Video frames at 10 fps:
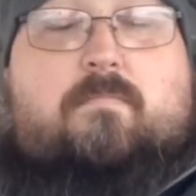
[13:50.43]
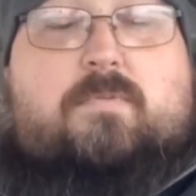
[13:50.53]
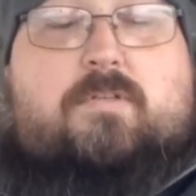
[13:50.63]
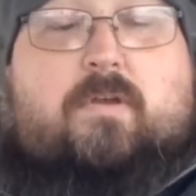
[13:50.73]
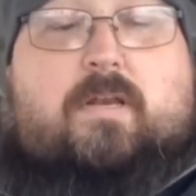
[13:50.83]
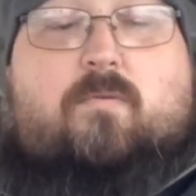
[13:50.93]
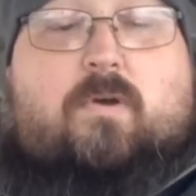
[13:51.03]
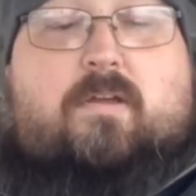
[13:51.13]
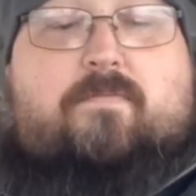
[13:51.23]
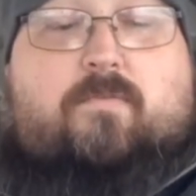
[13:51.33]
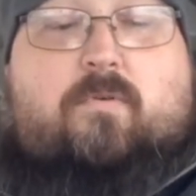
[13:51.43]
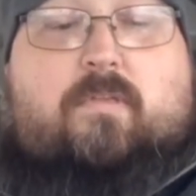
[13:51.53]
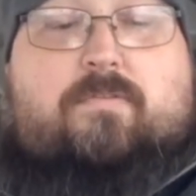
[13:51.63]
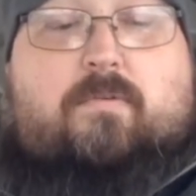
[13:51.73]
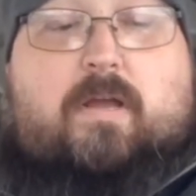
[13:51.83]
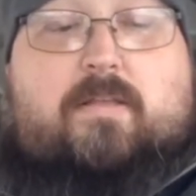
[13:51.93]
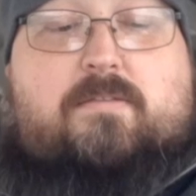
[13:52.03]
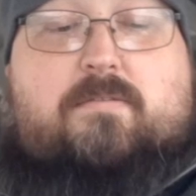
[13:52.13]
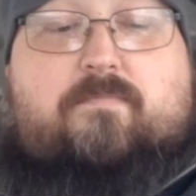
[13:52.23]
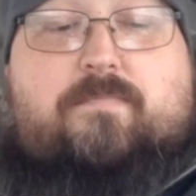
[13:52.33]
So anyway, for the
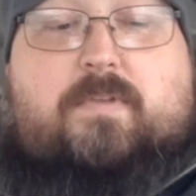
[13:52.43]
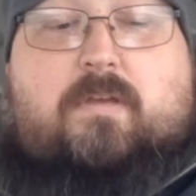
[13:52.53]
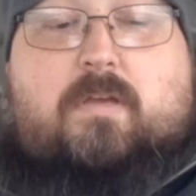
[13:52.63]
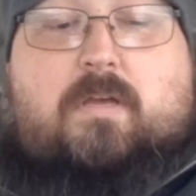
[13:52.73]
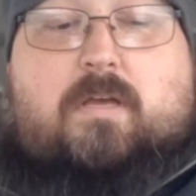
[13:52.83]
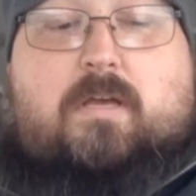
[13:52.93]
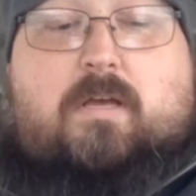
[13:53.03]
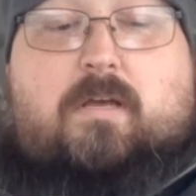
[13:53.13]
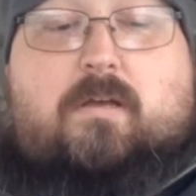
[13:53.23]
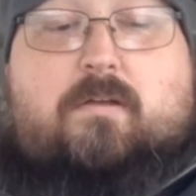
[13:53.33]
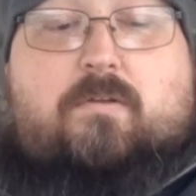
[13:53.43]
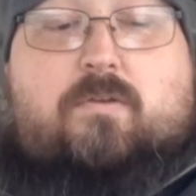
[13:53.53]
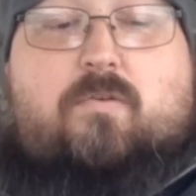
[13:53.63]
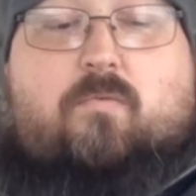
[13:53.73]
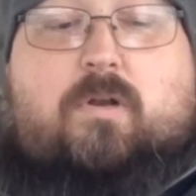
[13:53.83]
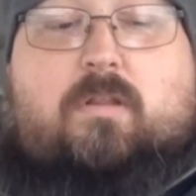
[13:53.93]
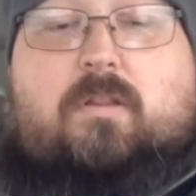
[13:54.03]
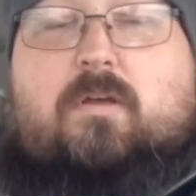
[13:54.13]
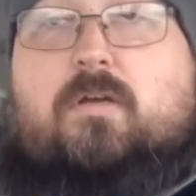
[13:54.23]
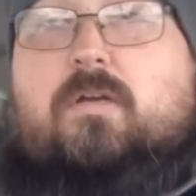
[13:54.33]
threats, you want to
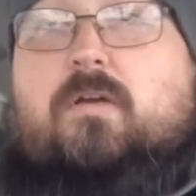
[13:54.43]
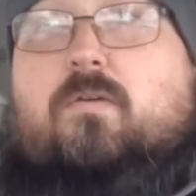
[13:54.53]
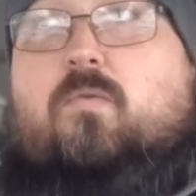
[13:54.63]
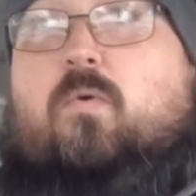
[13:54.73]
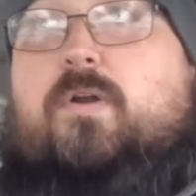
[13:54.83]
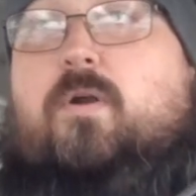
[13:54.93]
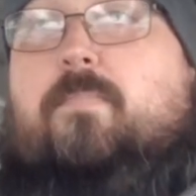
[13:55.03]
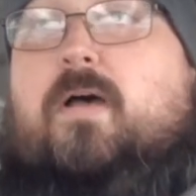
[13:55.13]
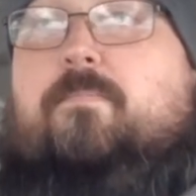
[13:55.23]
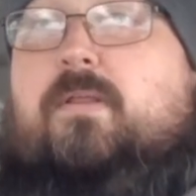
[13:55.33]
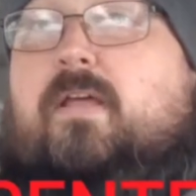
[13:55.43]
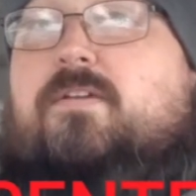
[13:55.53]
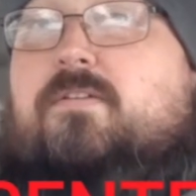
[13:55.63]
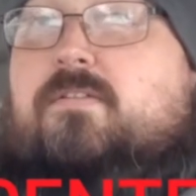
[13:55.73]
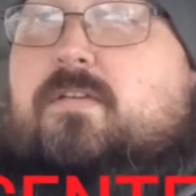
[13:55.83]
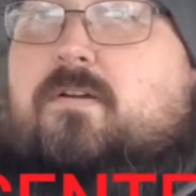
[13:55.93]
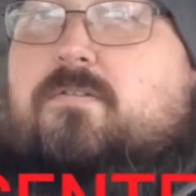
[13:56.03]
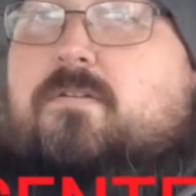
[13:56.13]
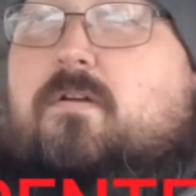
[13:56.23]
look where your population centers